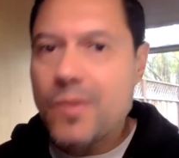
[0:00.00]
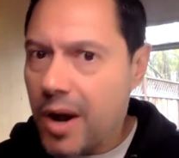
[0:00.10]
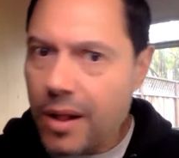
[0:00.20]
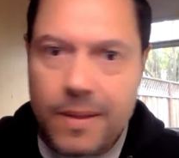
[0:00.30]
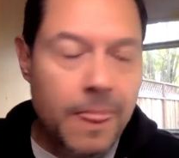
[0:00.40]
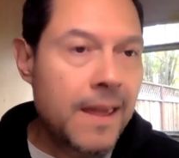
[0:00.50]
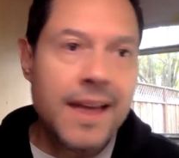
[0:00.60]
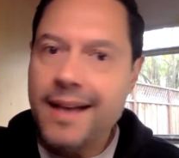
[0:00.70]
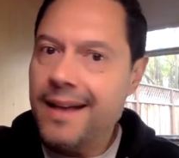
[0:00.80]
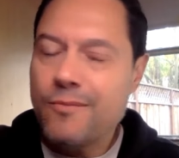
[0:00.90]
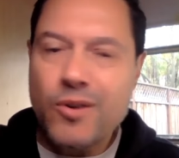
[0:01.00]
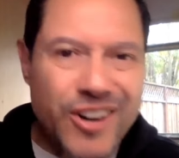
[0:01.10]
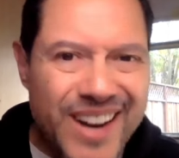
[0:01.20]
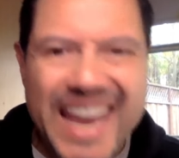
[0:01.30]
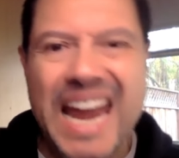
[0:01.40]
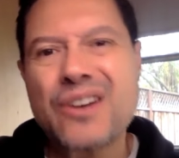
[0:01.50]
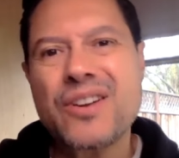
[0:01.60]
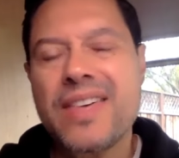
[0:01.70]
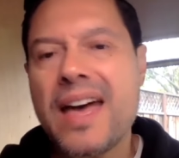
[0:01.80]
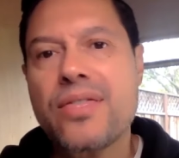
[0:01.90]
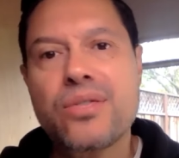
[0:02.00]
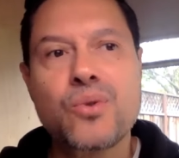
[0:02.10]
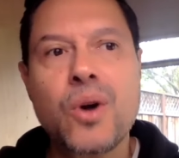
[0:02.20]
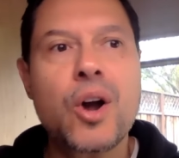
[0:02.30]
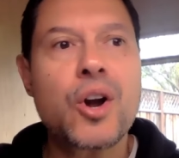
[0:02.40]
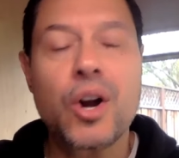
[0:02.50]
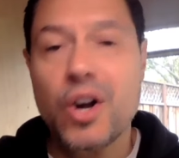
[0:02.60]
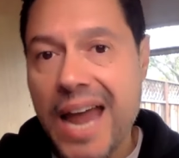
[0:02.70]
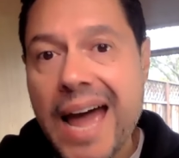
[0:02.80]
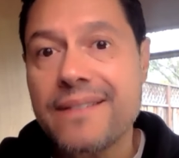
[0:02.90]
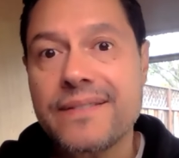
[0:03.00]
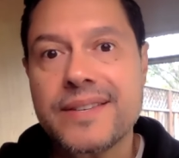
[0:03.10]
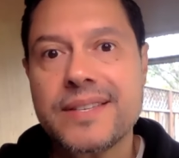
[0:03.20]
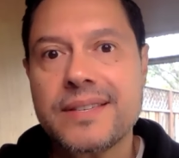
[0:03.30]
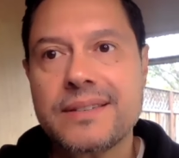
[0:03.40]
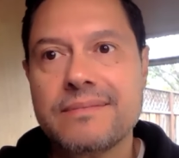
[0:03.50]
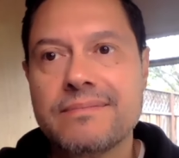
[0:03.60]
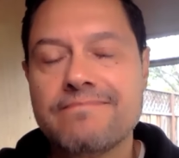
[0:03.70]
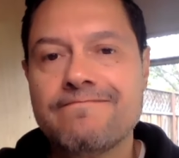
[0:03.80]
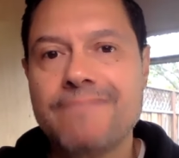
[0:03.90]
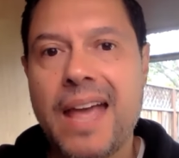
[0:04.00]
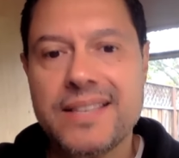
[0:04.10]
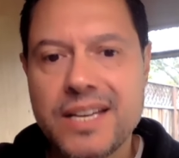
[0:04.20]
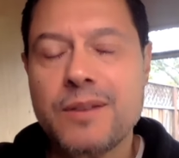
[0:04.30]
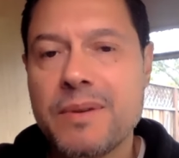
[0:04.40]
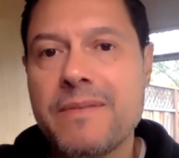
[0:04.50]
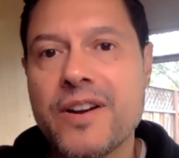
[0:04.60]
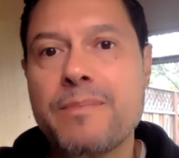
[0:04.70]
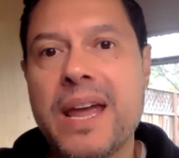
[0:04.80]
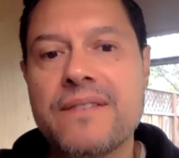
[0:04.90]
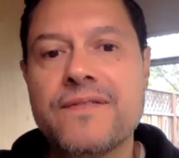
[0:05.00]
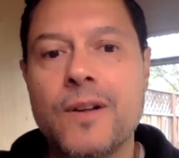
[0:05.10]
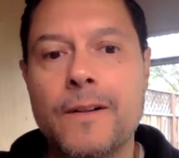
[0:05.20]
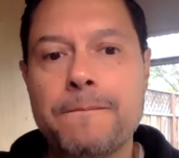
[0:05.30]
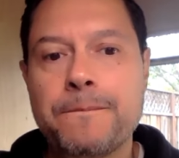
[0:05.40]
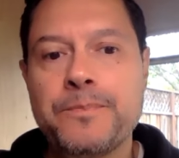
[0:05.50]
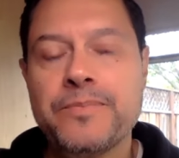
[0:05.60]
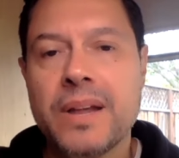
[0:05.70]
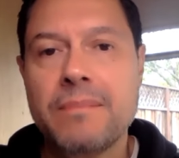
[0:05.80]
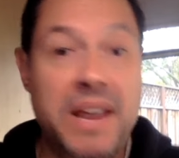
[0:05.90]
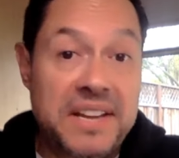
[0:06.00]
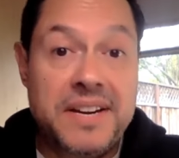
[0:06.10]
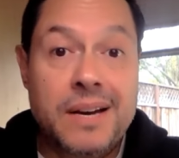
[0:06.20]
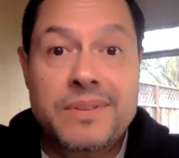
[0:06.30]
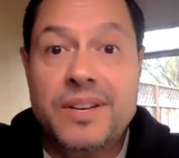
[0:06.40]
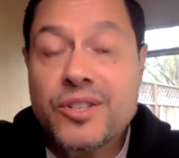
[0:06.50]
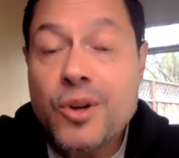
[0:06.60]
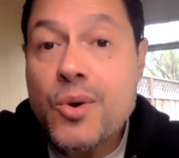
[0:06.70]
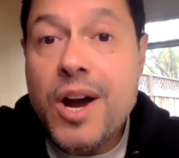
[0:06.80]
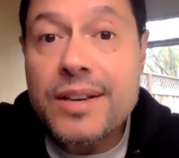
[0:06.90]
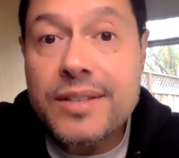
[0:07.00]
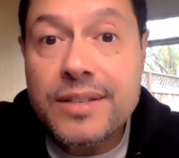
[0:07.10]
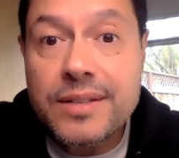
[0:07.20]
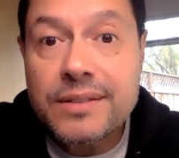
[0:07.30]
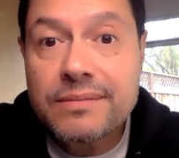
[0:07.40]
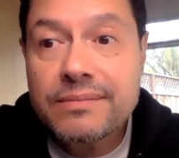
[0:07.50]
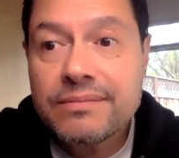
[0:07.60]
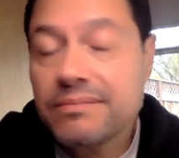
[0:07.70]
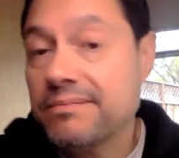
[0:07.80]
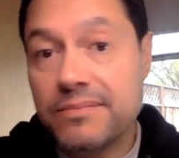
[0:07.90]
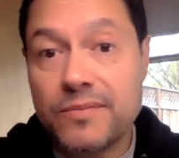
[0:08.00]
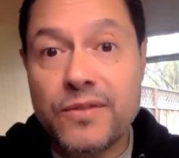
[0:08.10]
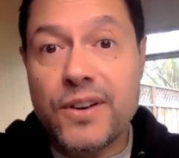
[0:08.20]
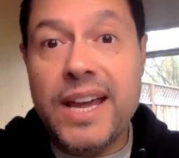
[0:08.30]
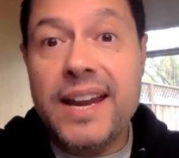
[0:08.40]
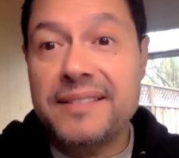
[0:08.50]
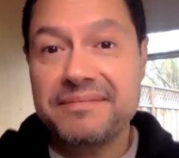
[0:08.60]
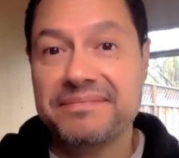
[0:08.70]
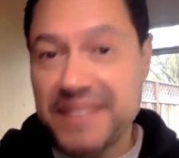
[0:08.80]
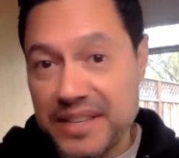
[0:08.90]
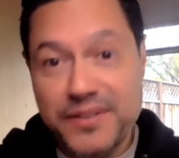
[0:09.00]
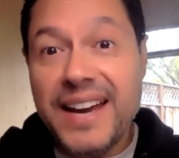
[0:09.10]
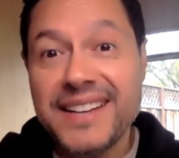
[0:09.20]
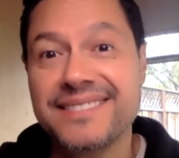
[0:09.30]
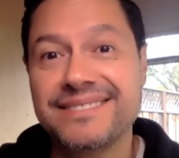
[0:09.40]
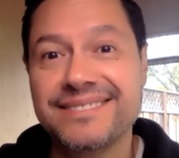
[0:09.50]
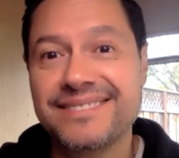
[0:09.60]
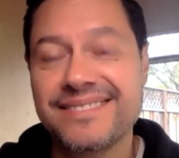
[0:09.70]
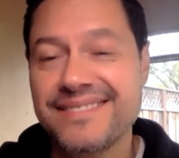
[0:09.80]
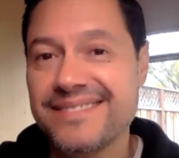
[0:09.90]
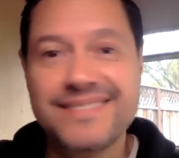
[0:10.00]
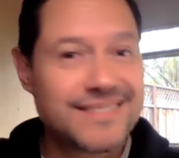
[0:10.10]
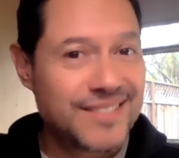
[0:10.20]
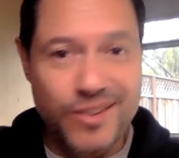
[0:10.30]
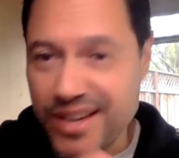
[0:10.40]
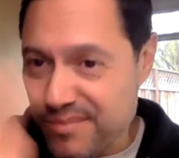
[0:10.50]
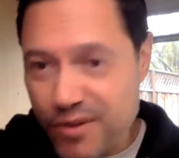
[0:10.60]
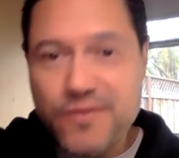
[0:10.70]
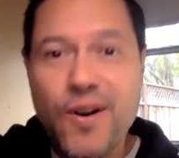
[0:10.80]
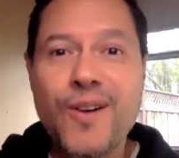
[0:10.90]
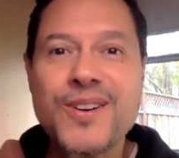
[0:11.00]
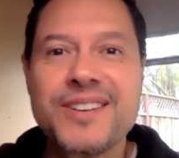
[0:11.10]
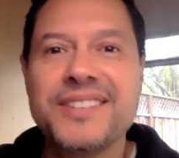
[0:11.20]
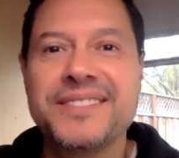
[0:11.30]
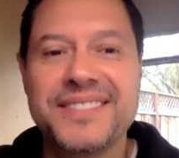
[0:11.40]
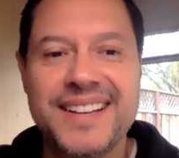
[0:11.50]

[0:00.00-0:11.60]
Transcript: well, we're going to carry that through our lives, and it's going to be very painful. Many times there's no cost. Forget it. That's fine. You can move forward.